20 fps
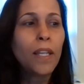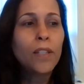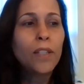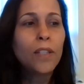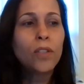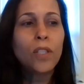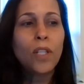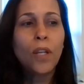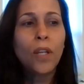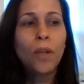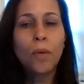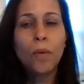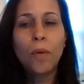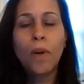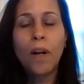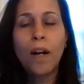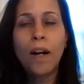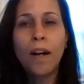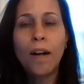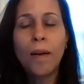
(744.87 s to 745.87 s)

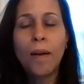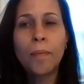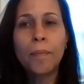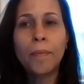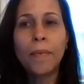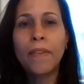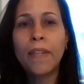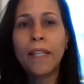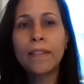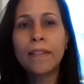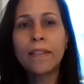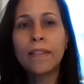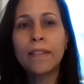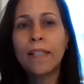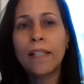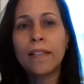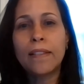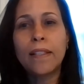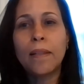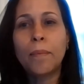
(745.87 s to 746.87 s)
So
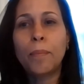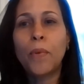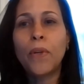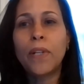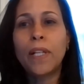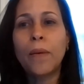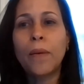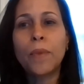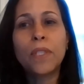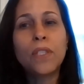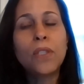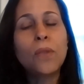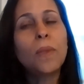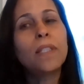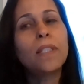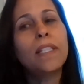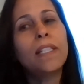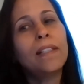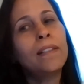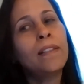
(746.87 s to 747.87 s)
that's the point I would do.
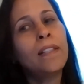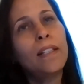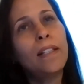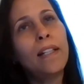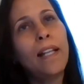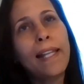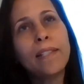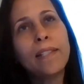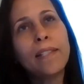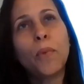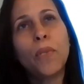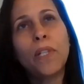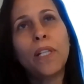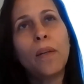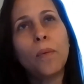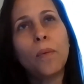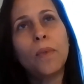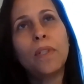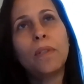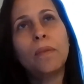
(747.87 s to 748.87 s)
And the last point I
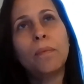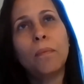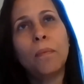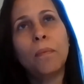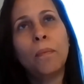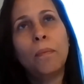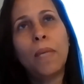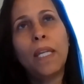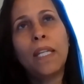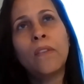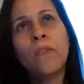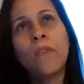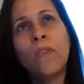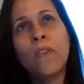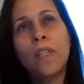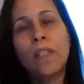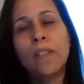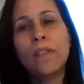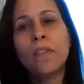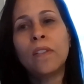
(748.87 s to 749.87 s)
would make on
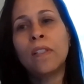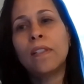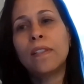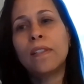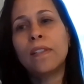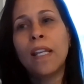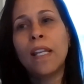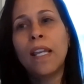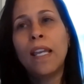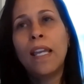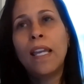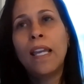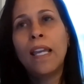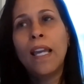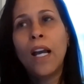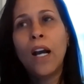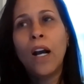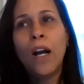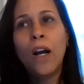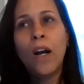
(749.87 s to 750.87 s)
this is,
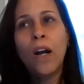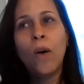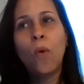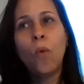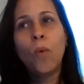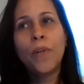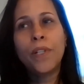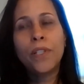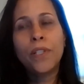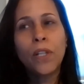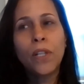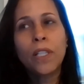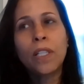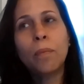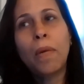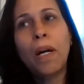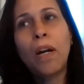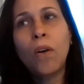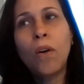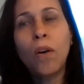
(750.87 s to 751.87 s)
we're talking
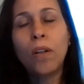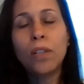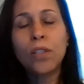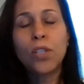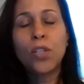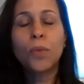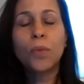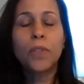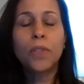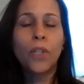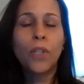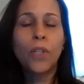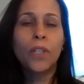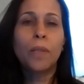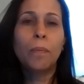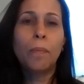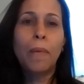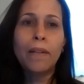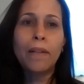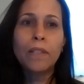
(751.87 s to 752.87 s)
about culture, we're talking
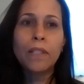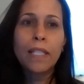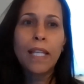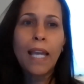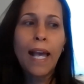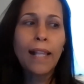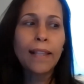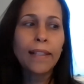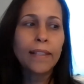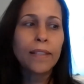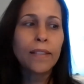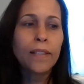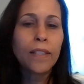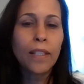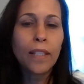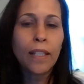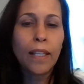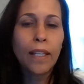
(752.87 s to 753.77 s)
about talent,